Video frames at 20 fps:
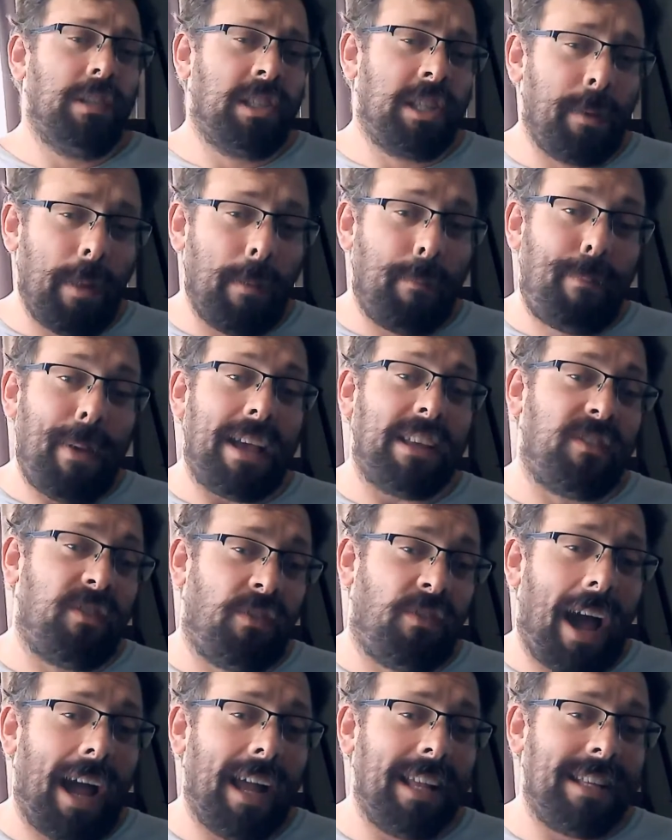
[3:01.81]
Some of the best
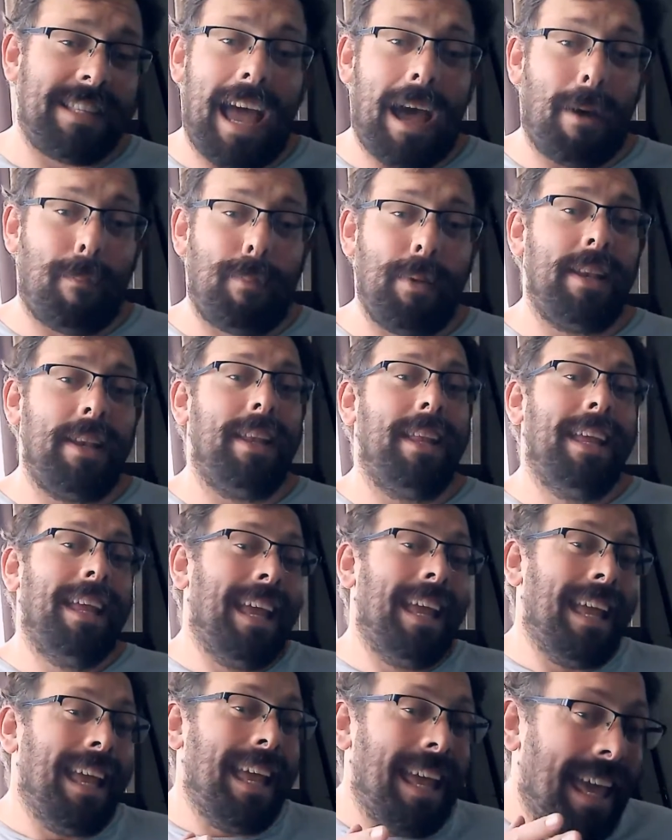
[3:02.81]
fights happen
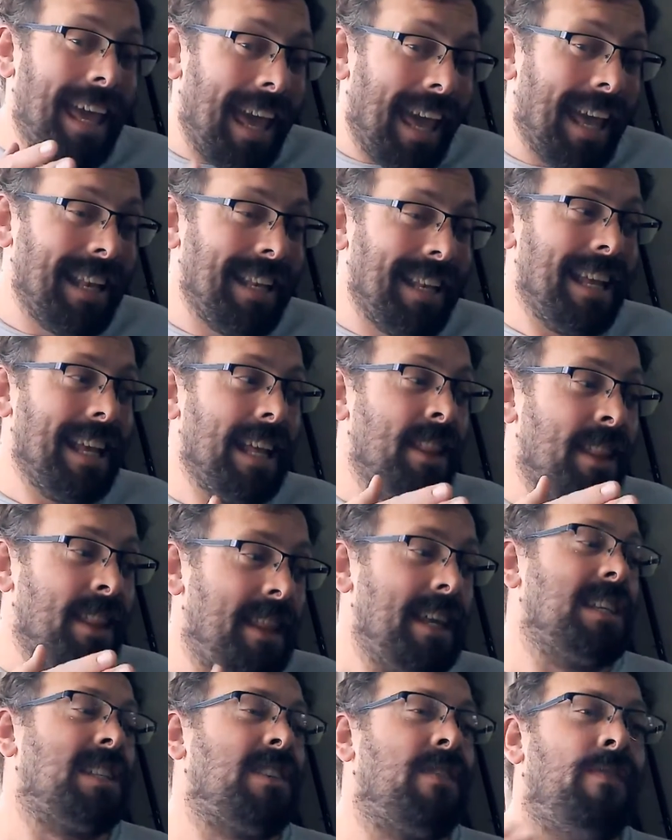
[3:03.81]
in
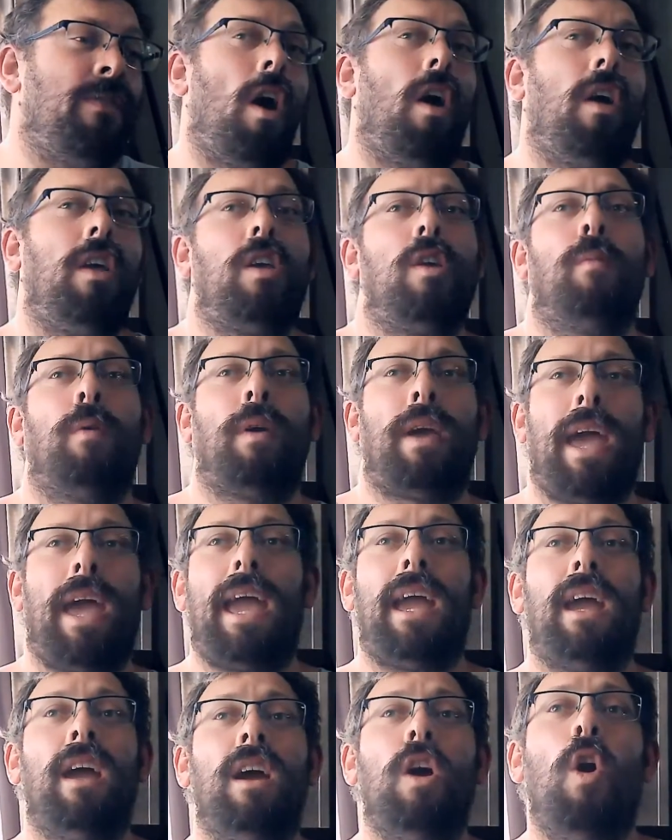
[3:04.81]
this volume,
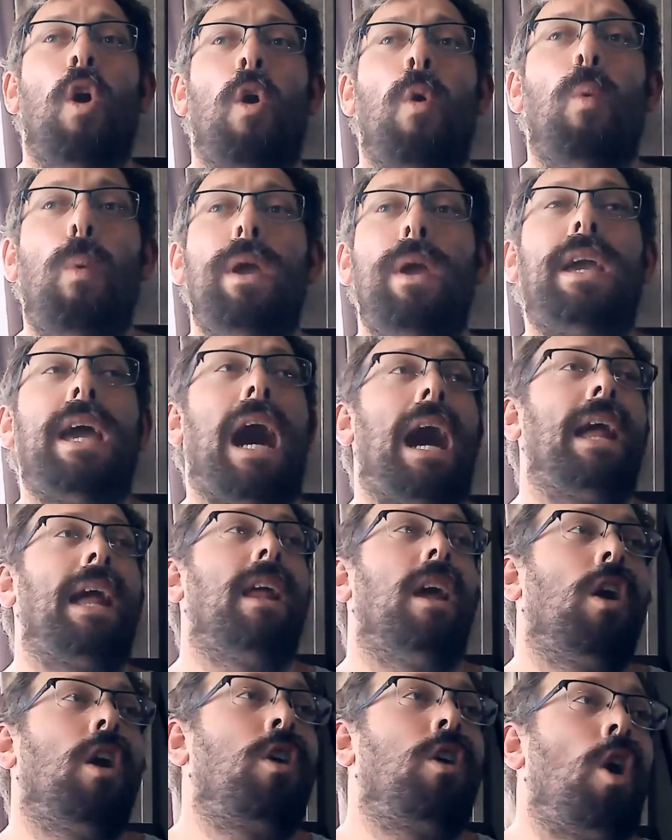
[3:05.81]
okay? We got
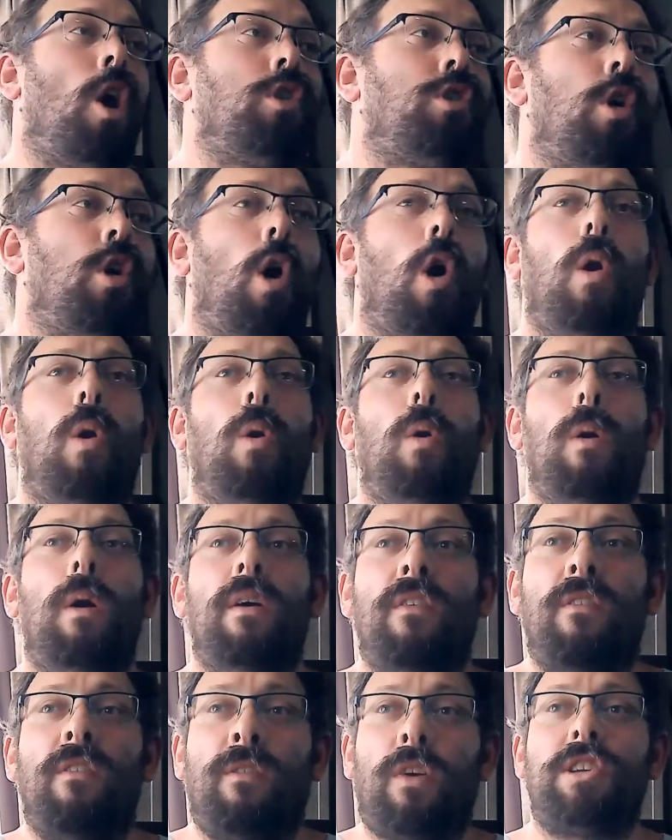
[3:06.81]
Gouta
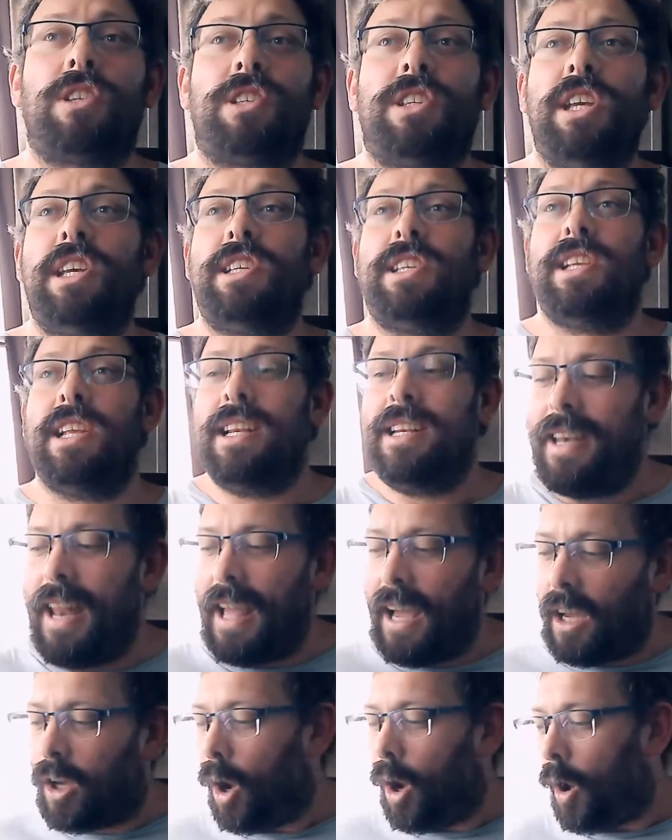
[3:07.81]
versus
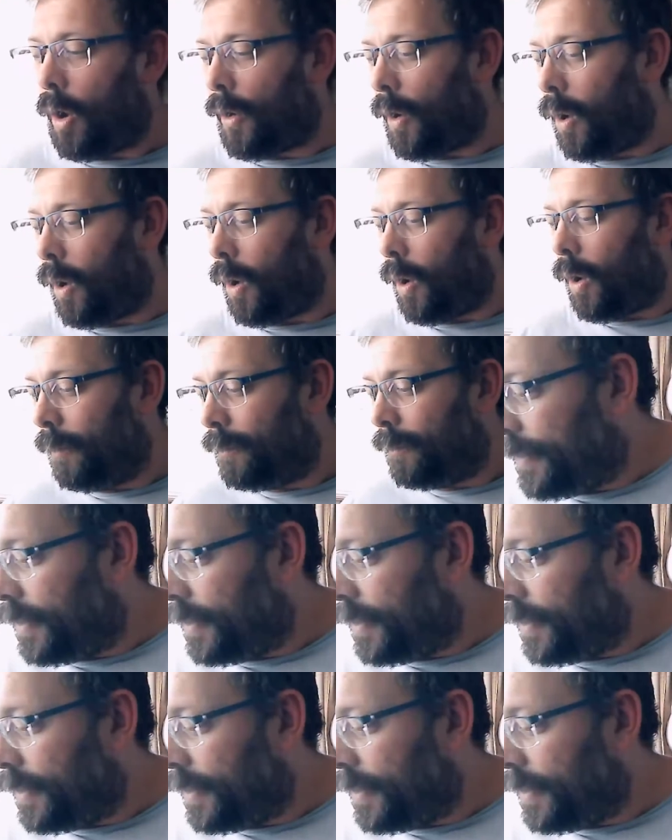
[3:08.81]
Gouta